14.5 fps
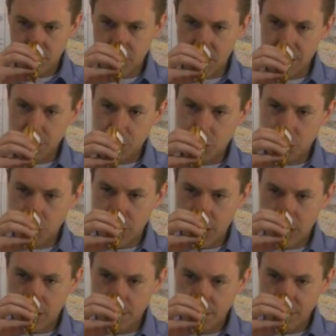that's true
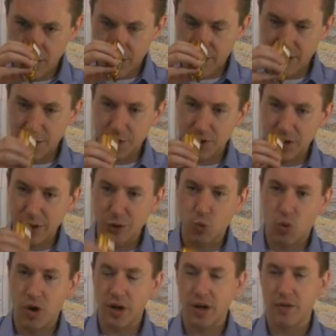here. This is
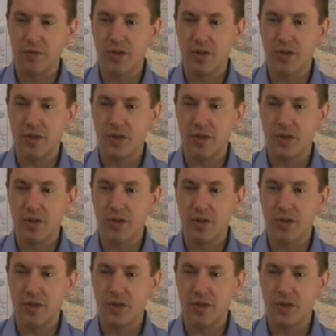one of